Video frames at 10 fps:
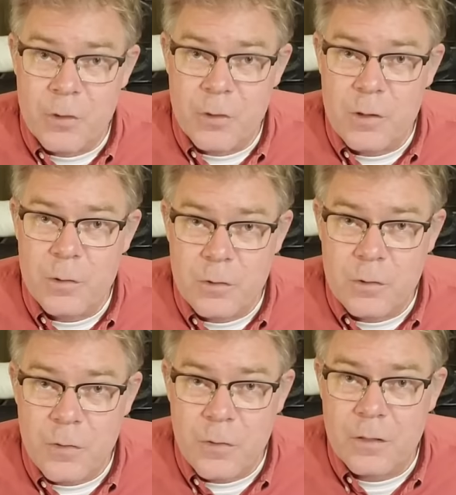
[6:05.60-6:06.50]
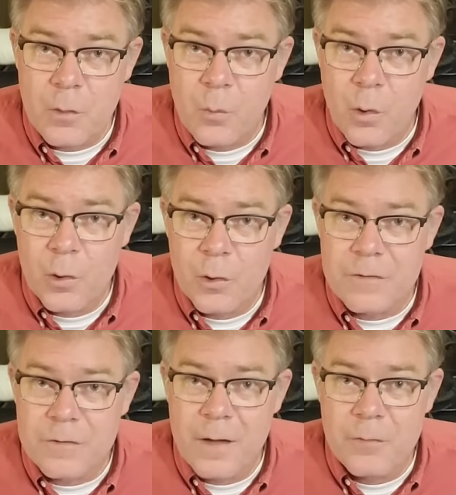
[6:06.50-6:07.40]
you do you think the world
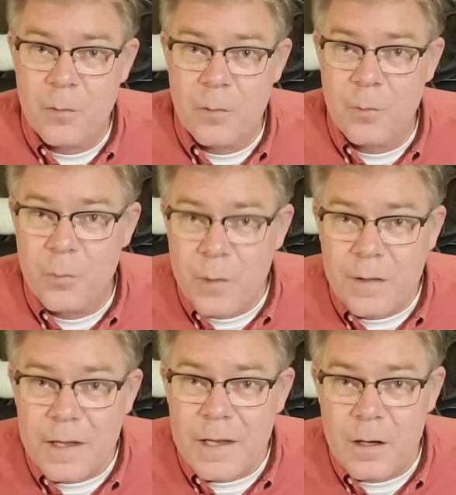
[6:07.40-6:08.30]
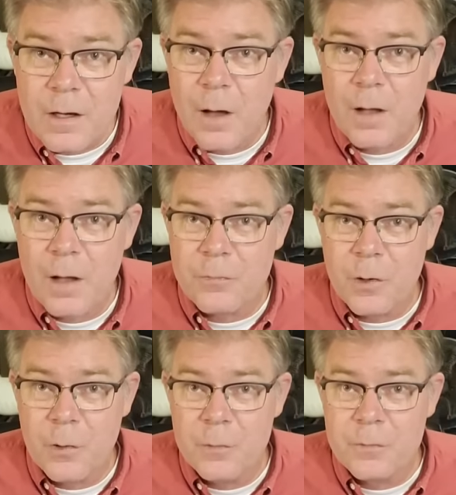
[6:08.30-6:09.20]
has ever really gone off
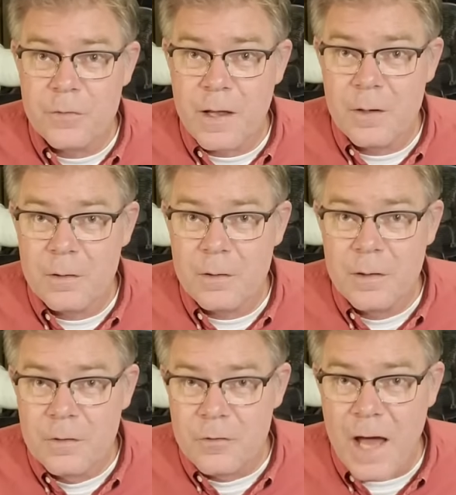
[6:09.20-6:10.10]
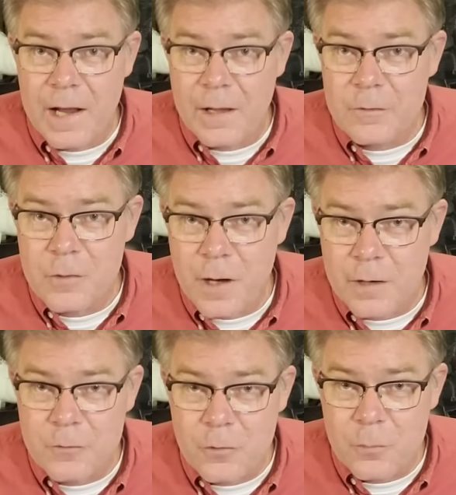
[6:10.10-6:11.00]
the gold standard john exter
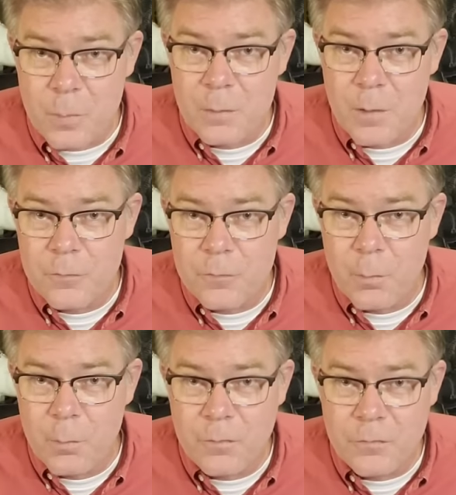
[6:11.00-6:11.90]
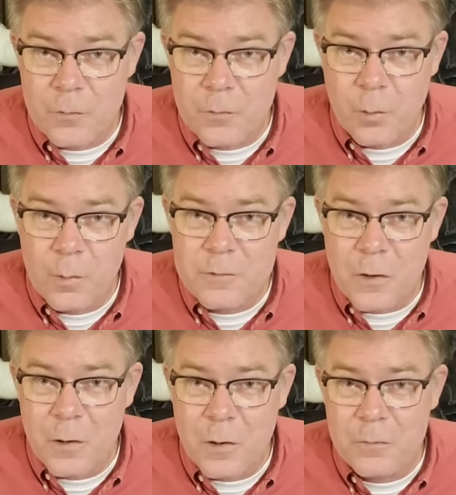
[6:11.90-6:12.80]
exter's pyramid former federal
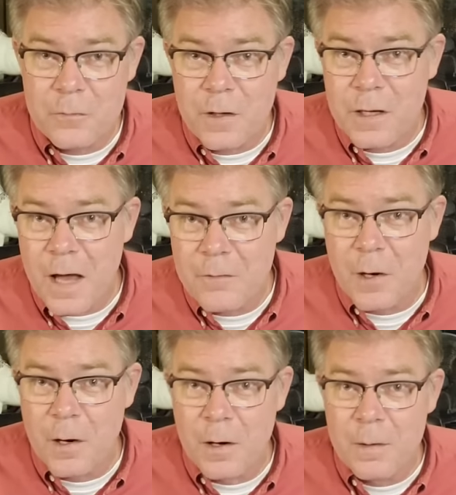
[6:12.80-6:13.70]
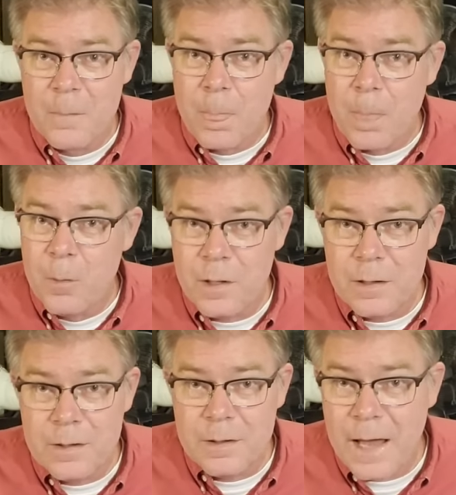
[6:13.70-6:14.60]
reserve governor who
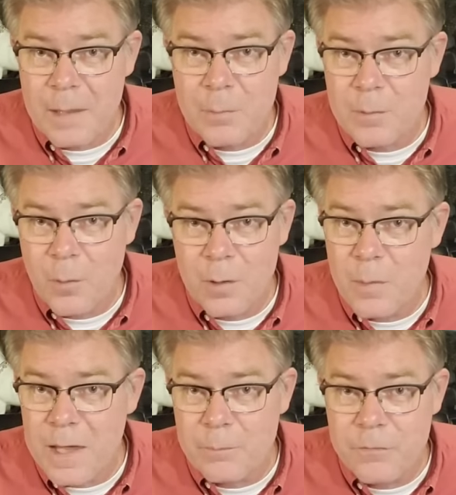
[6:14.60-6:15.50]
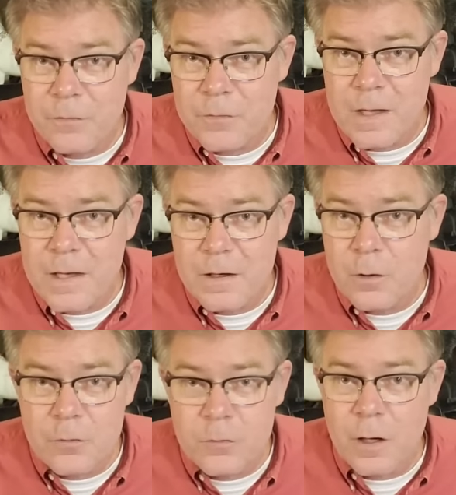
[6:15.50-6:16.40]
didn't die but what mate 15
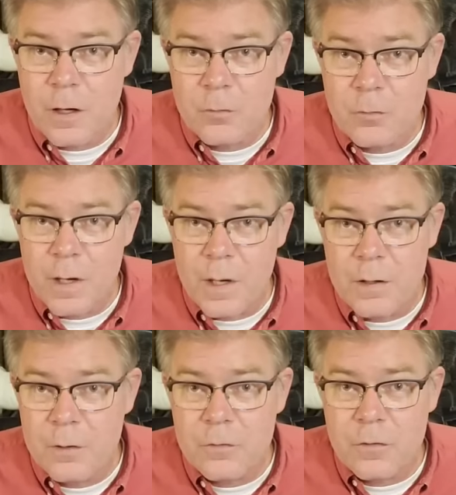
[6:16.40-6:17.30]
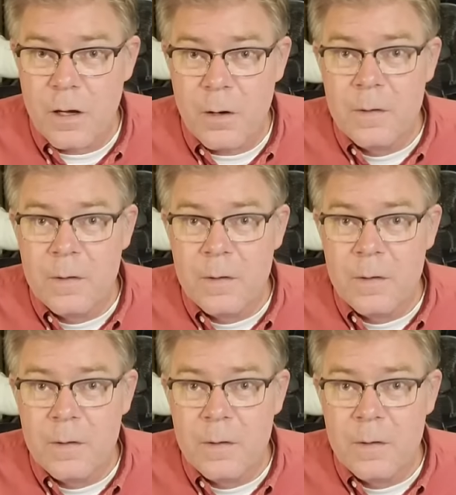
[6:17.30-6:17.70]
years ago 20 years ago